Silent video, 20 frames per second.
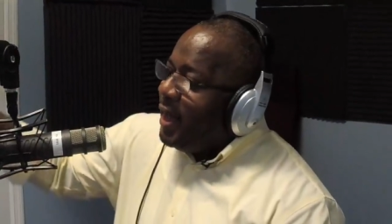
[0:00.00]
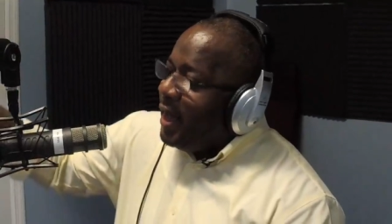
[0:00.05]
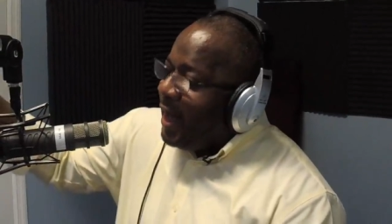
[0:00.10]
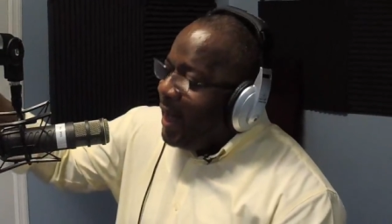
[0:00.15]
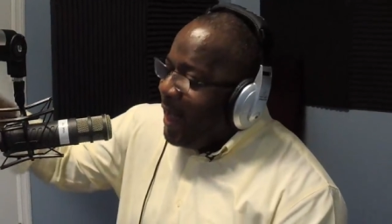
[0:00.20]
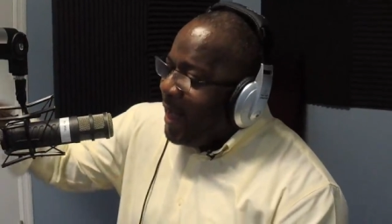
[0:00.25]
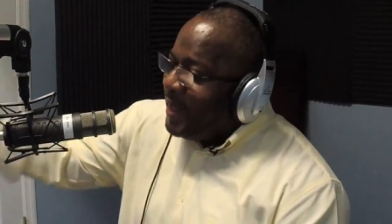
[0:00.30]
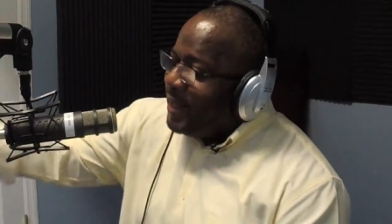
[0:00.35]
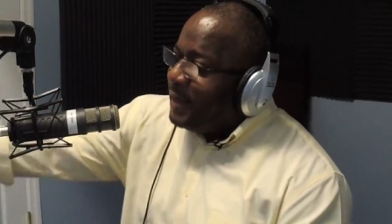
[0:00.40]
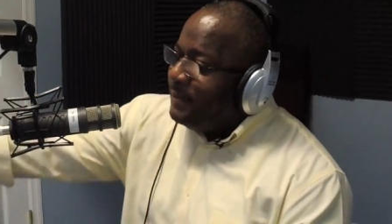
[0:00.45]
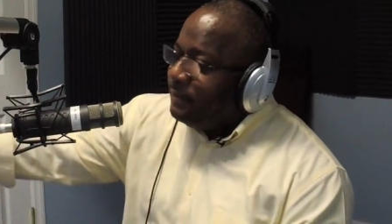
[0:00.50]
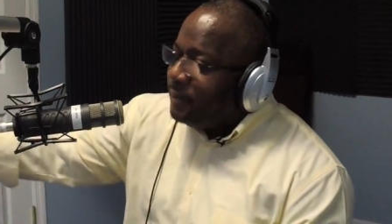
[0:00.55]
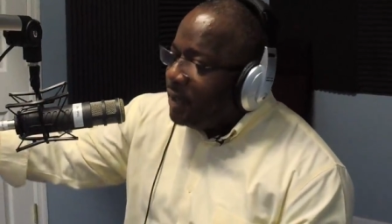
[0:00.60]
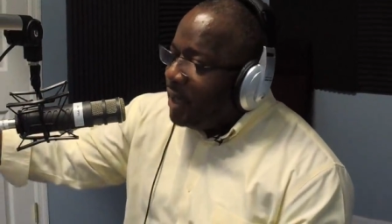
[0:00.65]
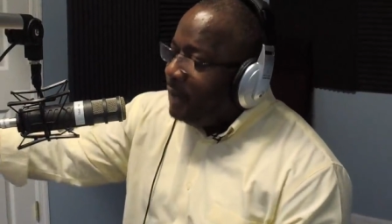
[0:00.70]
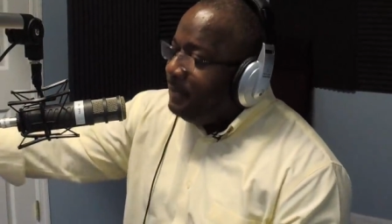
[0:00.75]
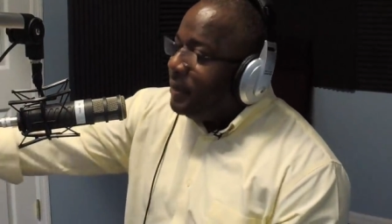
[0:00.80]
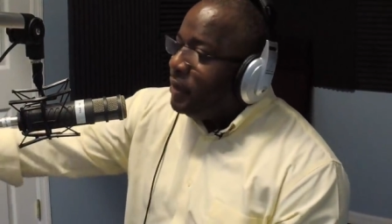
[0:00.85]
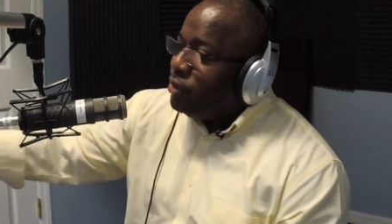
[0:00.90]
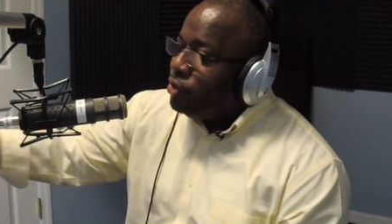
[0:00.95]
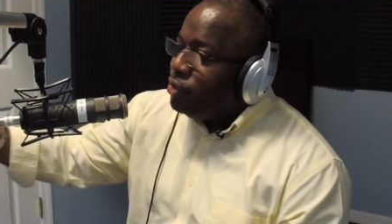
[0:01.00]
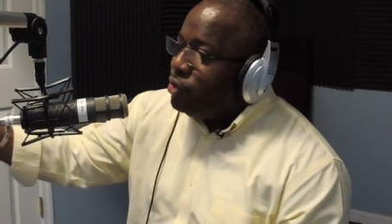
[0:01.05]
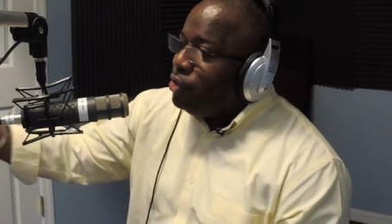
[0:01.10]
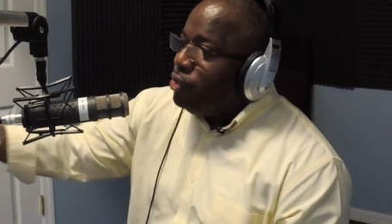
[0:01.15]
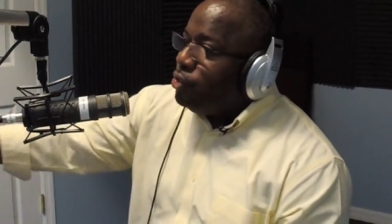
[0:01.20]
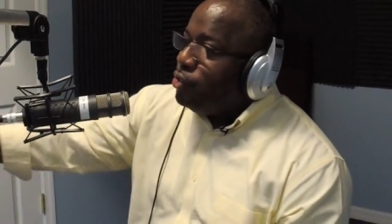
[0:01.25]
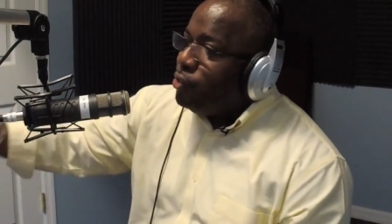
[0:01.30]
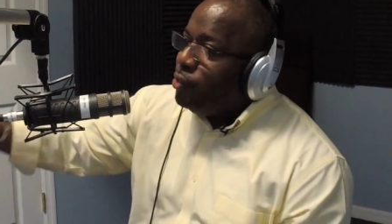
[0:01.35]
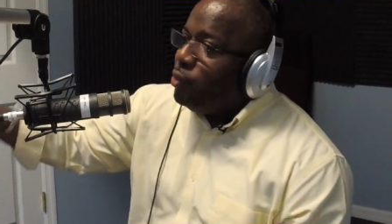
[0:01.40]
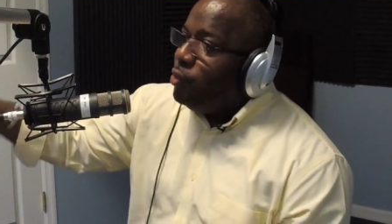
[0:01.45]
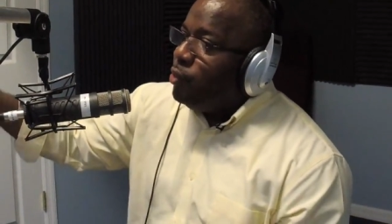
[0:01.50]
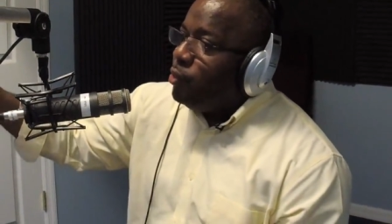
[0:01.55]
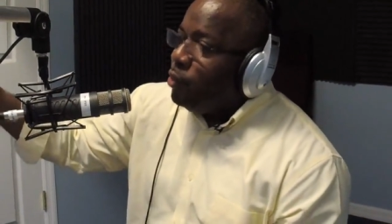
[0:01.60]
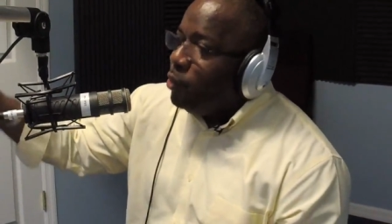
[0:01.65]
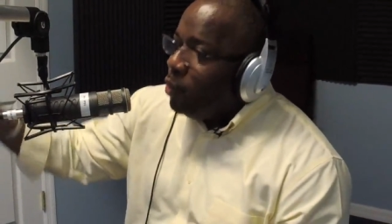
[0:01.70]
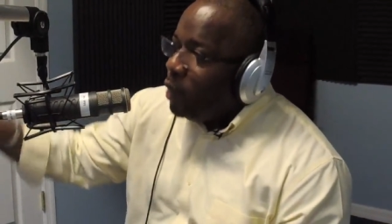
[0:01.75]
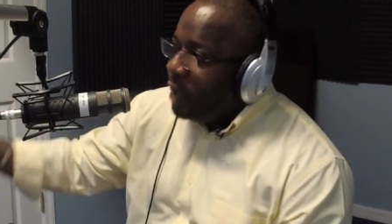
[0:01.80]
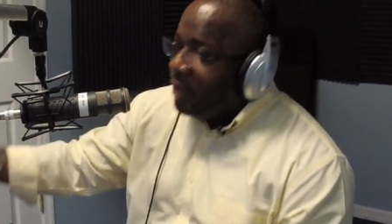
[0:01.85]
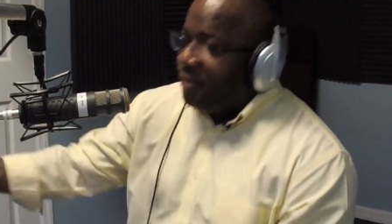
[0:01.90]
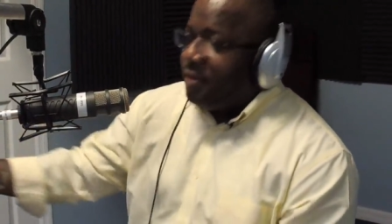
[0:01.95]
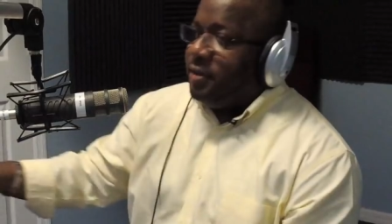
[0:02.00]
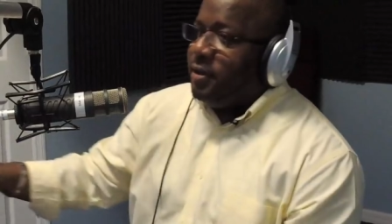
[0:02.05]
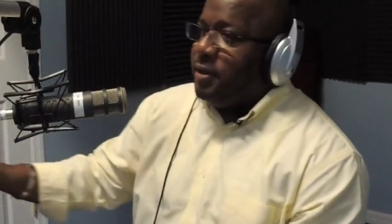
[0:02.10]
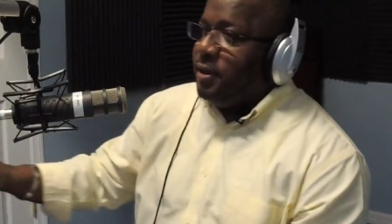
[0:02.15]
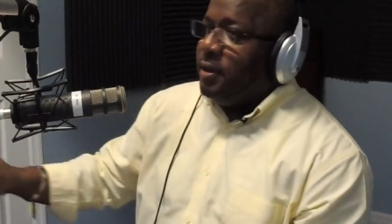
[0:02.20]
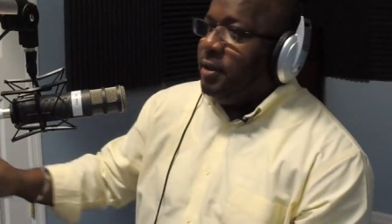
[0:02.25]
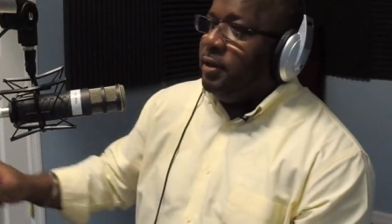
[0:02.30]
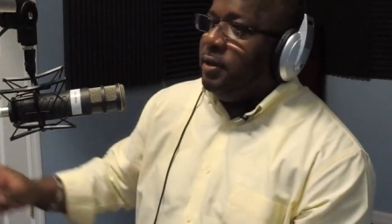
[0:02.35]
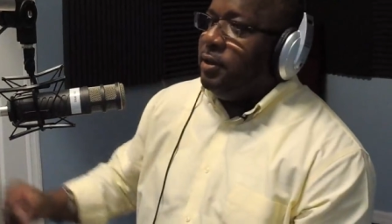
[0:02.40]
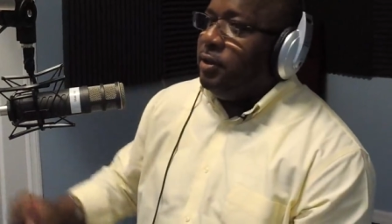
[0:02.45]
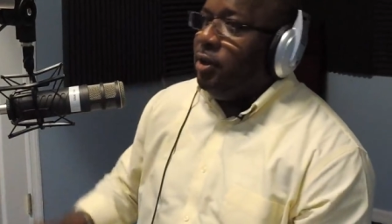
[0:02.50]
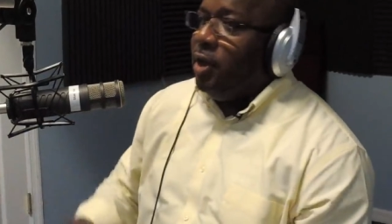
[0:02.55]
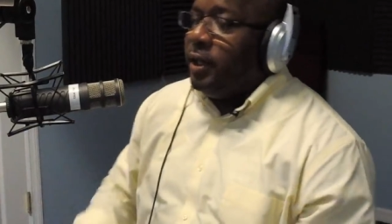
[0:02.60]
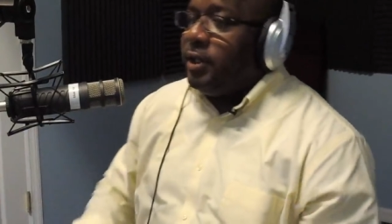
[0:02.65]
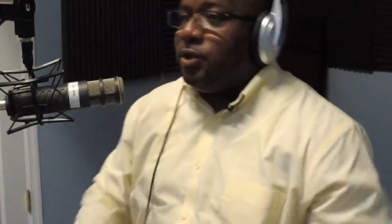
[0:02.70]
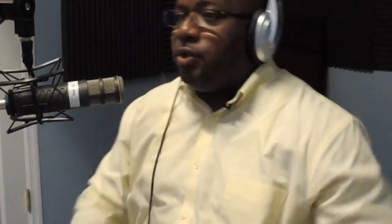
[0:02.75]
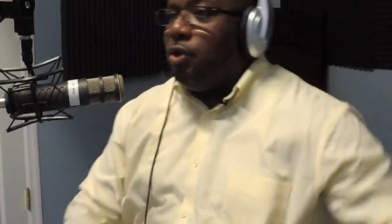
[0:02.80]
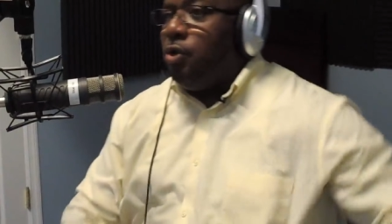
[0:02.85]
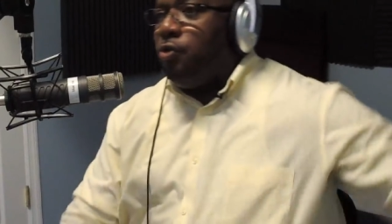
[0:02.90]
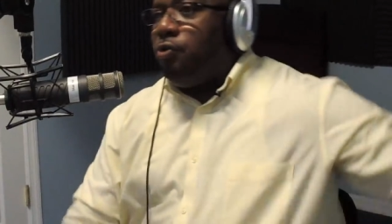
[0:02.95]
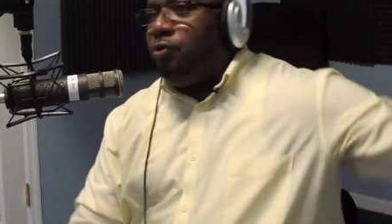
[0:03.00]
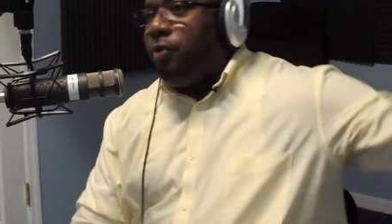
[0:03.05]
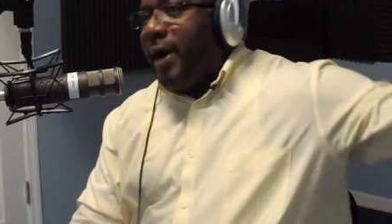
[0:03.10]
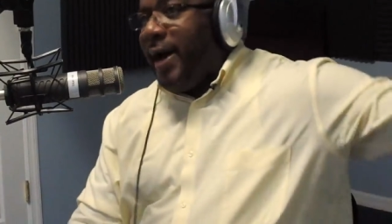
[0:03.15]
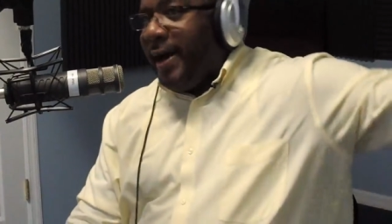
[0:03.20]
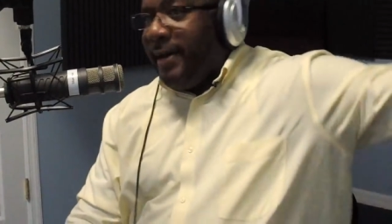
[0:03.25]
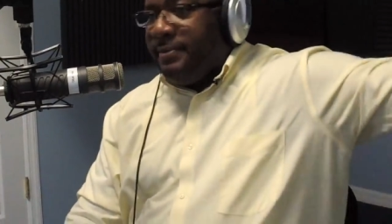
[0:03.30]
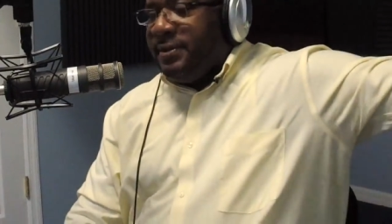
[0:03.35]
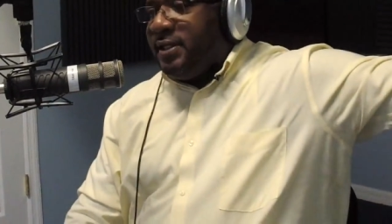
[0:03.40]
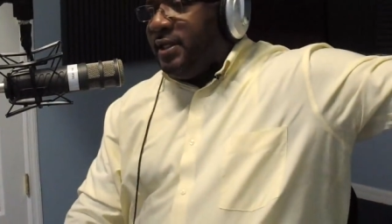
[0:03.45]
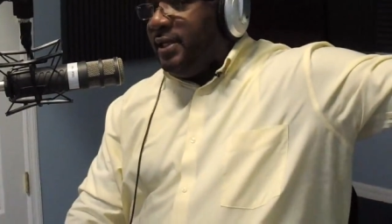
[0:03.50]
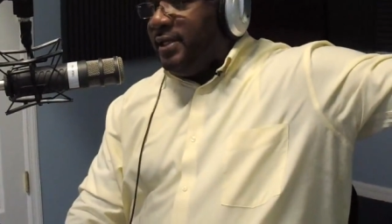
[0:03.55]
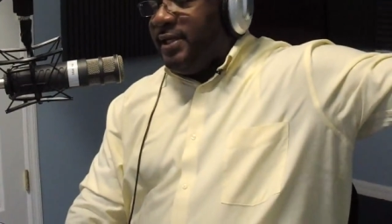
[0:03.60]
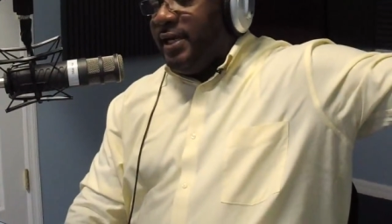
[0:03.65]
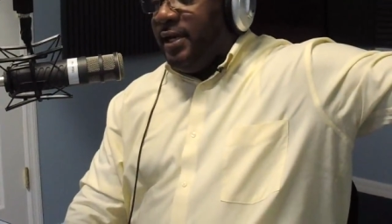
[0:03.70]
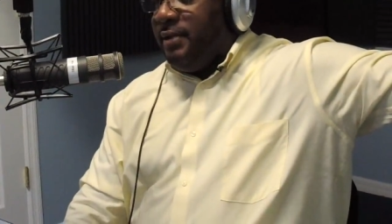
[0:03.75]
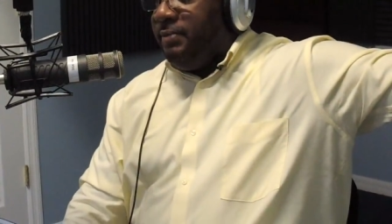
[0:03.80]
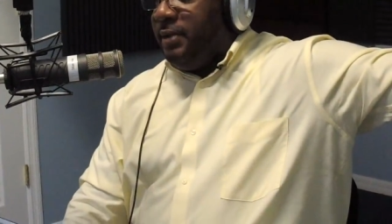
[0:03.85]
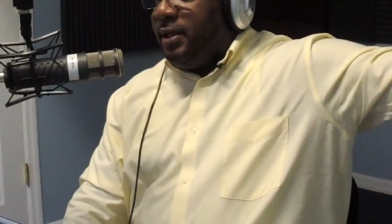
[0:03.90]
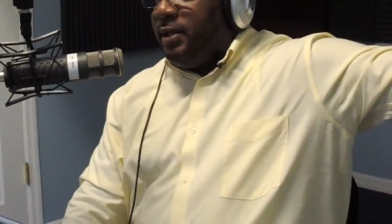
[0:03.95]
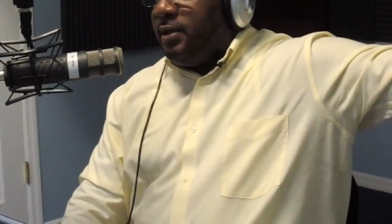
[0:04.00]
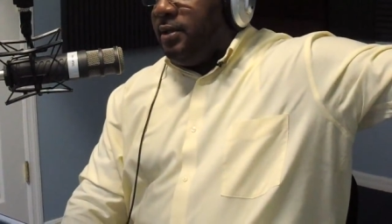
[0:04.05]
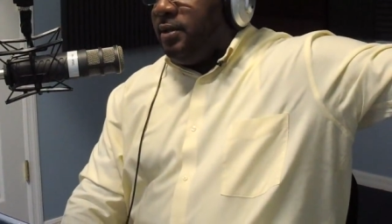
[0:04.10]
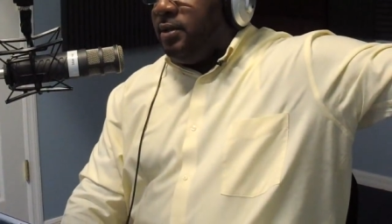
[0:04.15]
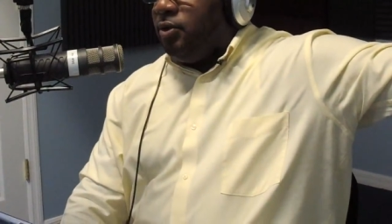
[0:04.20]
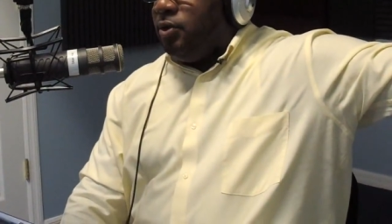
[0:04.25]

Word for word: I am coming to you with. Not no rhymes, they tell me.